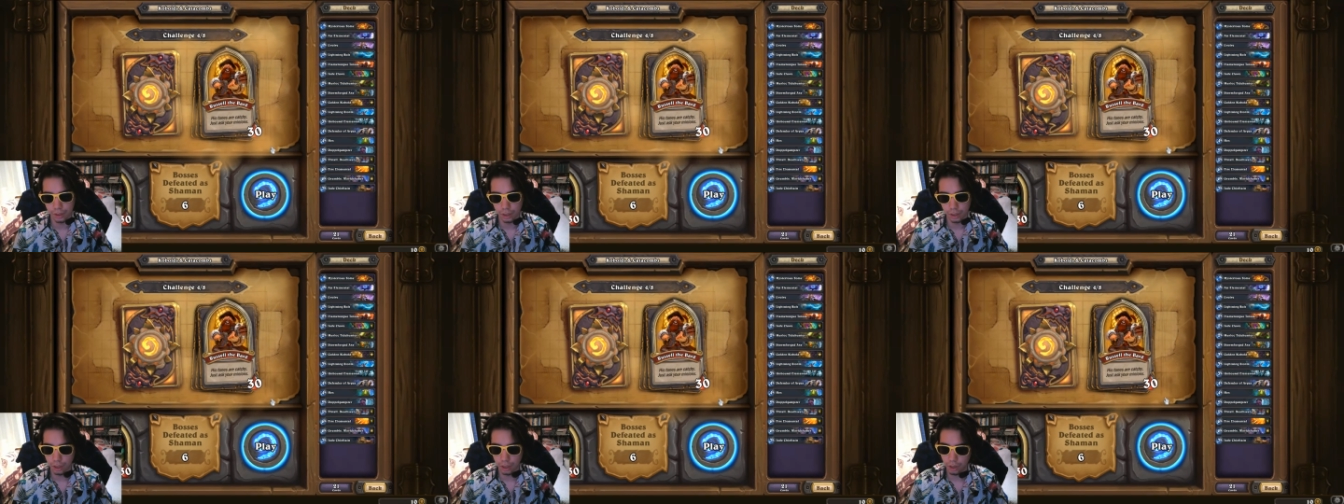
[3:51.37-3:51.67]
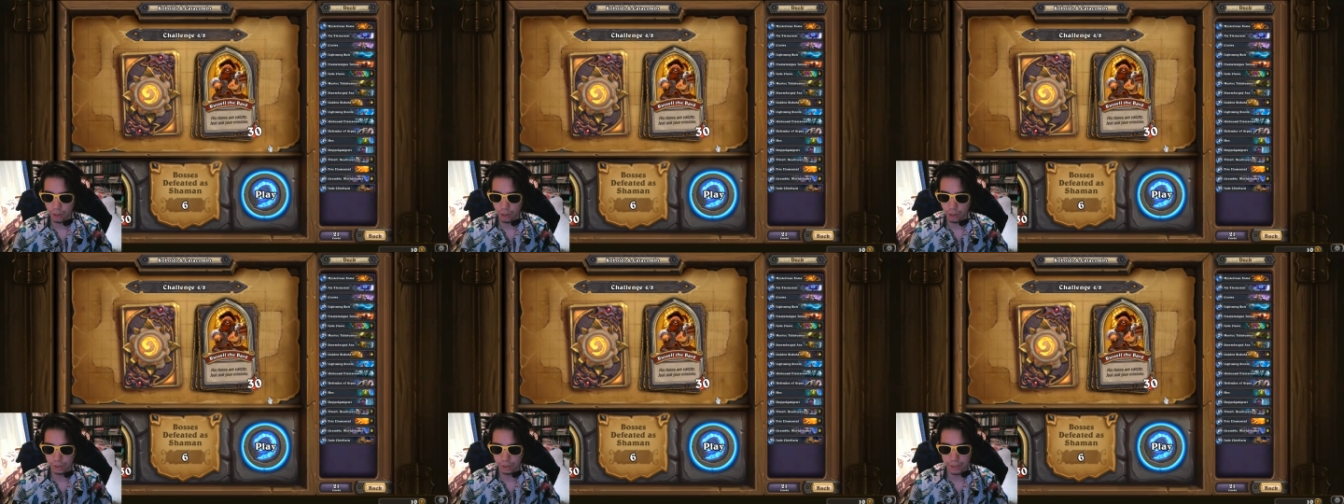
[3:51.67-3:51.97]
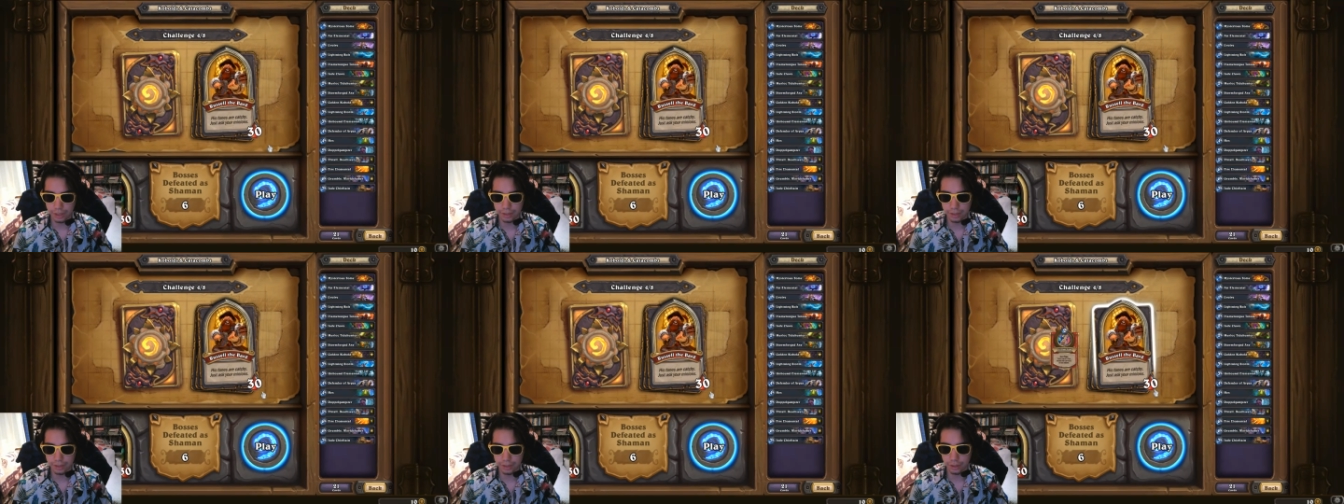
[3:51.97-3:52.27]
Oh, it
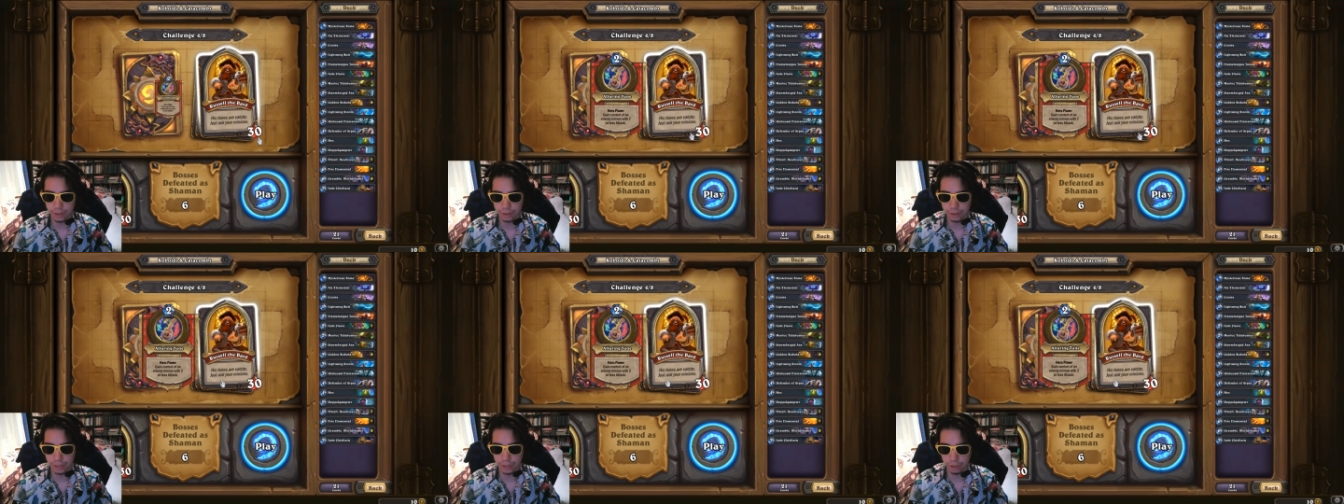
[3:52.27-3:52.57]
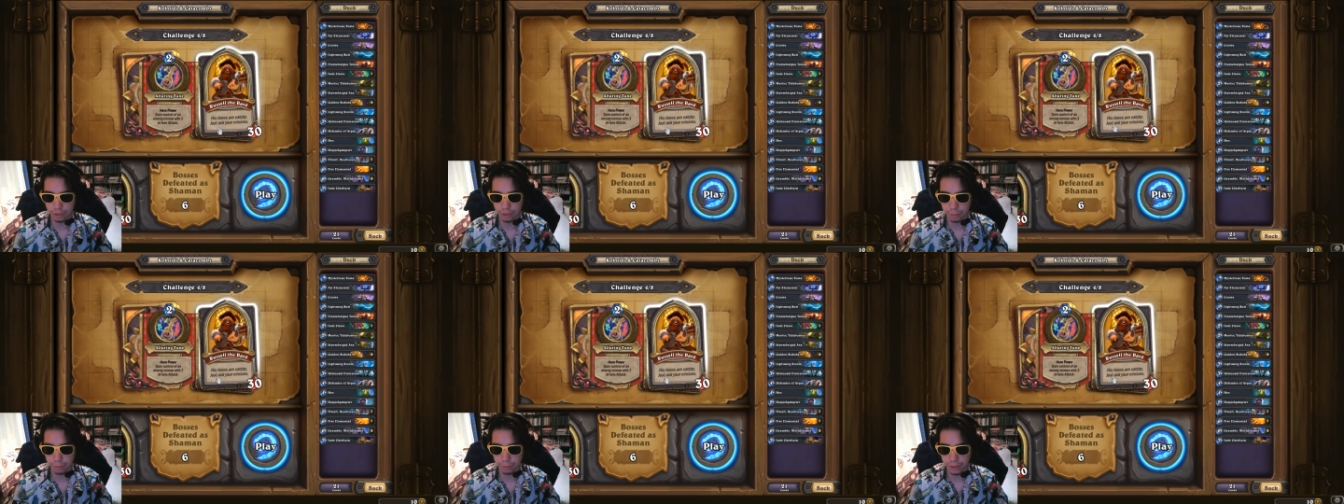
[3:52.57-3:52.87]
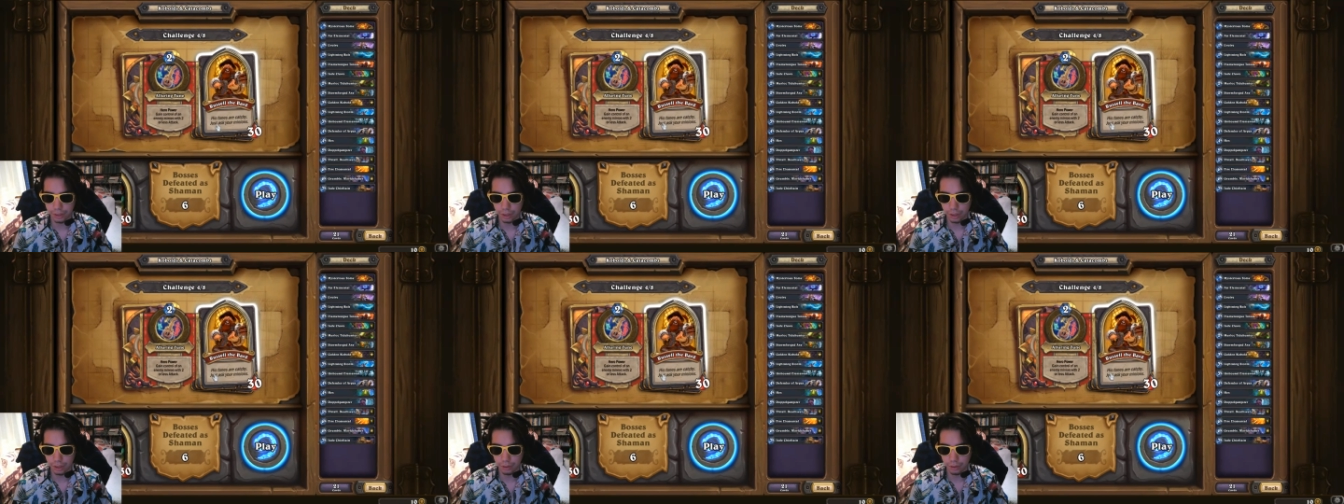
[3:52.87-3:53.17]
has thirty H P
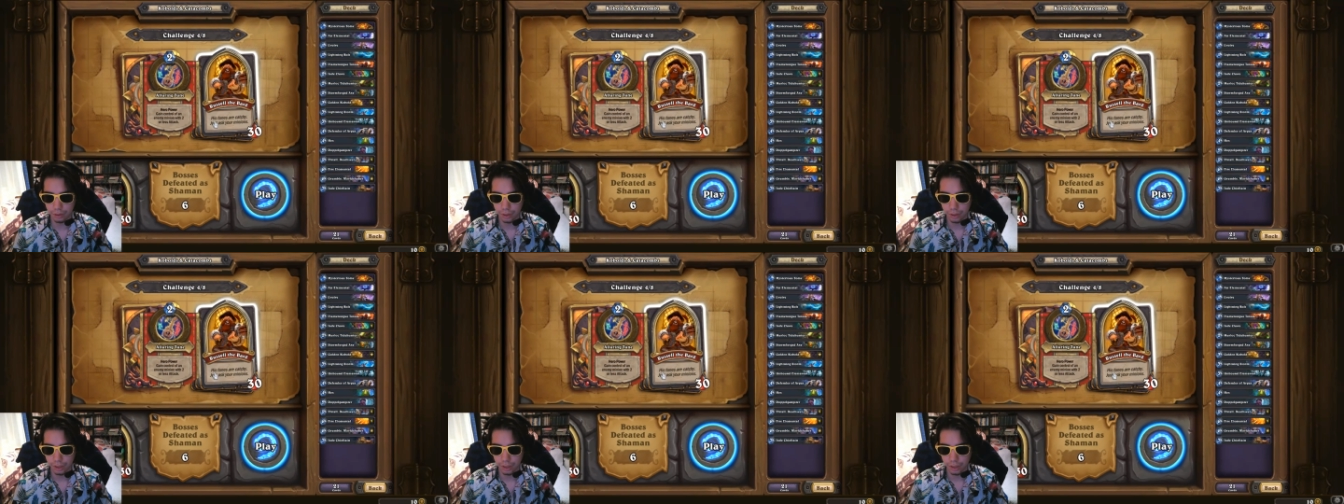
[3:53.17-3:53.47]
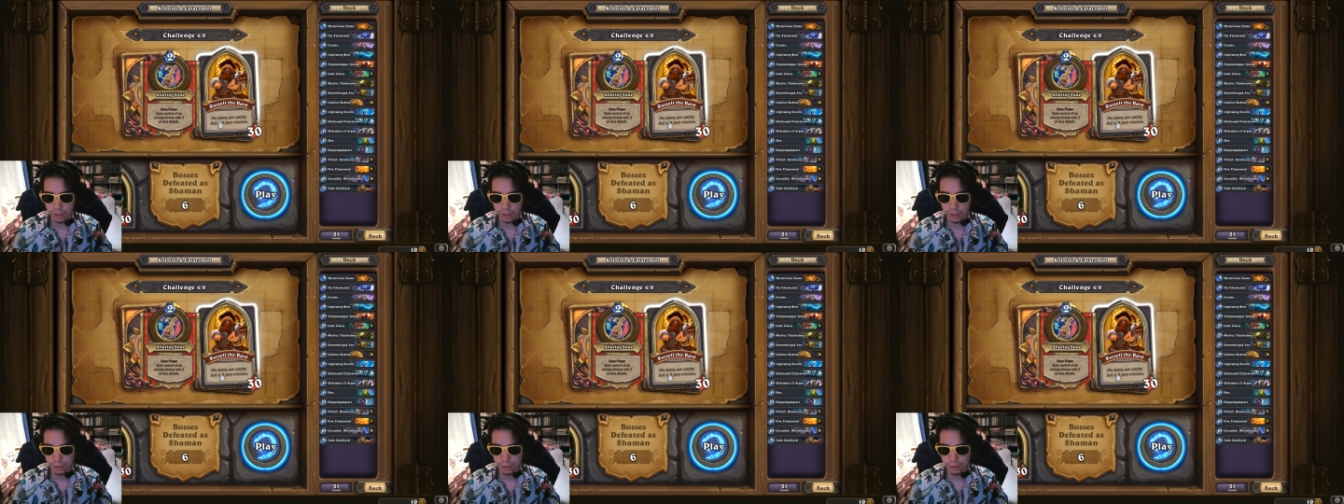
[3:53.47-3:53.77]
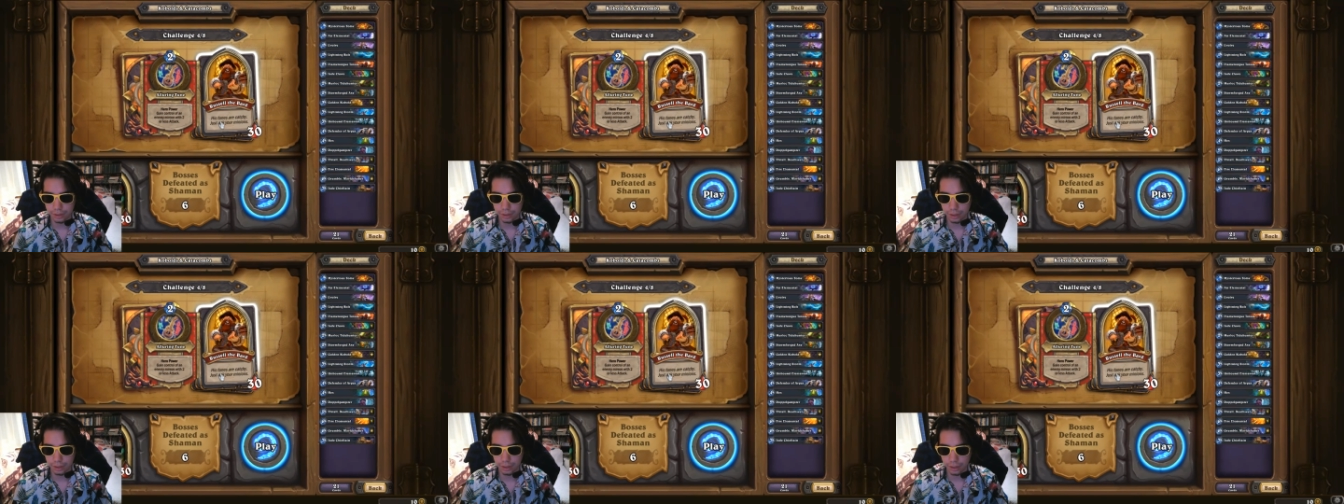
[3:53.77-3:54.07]
though. His